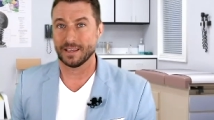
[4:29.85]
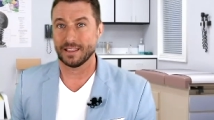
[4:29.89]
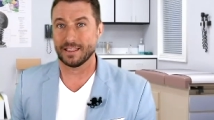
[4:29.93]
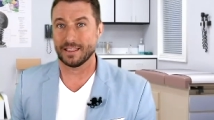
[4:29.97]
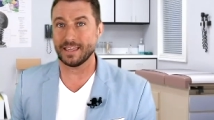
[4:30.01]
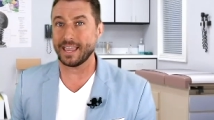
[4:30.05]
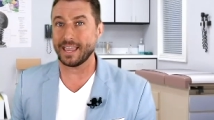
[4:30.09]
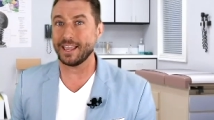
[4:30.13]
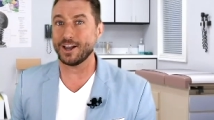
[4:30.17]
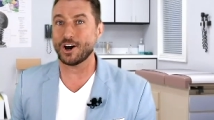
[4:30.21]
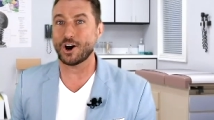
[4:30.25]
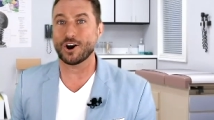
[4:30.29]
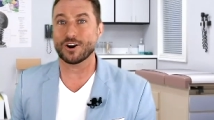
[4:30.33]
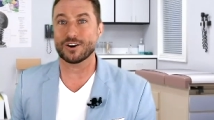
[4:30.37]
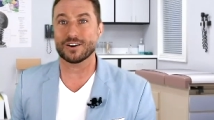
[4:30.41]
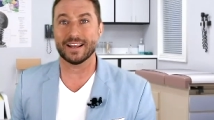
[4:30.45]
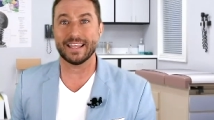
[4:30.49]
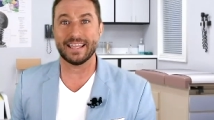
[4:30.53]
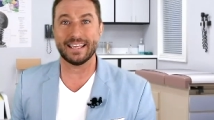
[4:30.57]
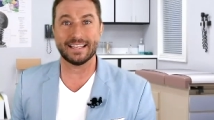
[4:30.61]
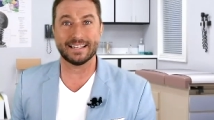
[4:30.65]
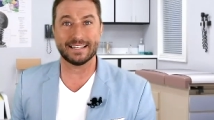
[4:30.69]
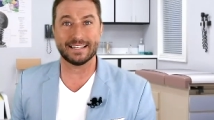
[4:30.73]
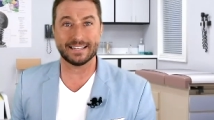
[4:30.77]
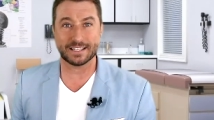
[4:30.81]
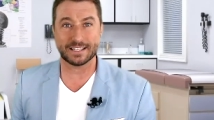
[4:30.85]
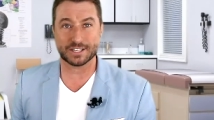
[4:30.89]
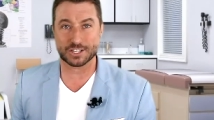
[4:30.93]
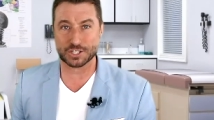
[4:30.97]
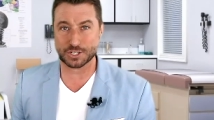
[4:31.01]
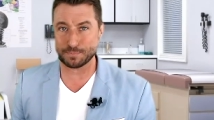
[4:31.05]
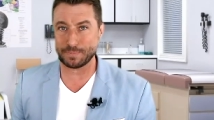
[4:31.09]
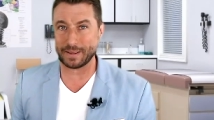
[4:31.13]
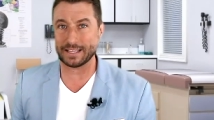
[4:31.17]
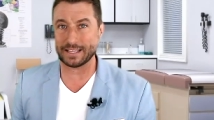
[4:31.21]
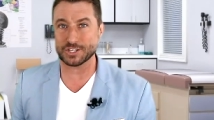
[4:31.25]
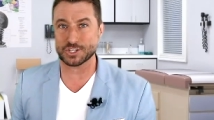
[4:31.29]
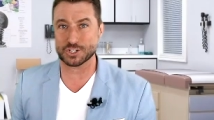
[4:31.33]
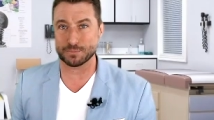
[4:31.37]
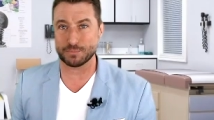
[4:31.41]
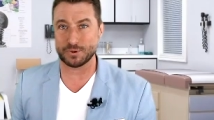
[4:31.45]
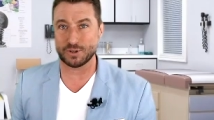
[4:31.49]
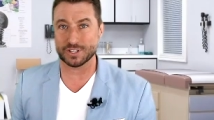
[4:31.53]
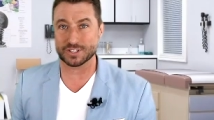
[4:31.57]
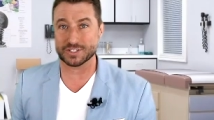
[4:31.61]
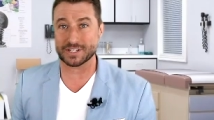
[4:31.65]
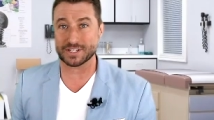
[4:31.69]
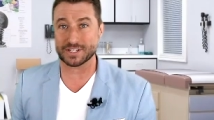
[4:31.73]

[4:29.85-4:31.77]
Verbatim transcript: They are indispensable as